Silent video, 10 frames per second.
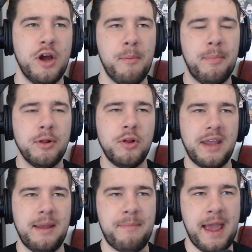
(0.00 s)
But
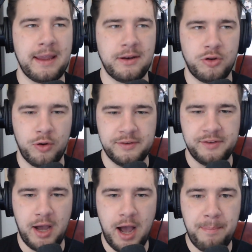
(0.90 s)
looking back at Toya's
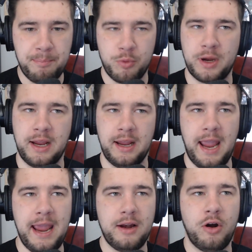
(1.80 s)
upbringing
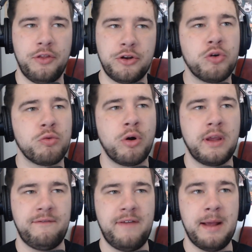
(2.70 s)
and the Todoroki
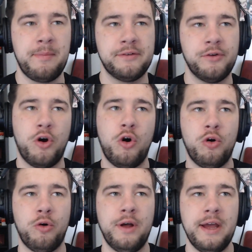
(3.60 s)
family as a
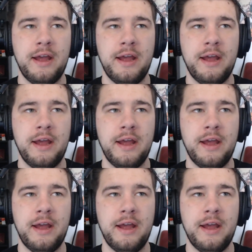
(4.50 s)
whole,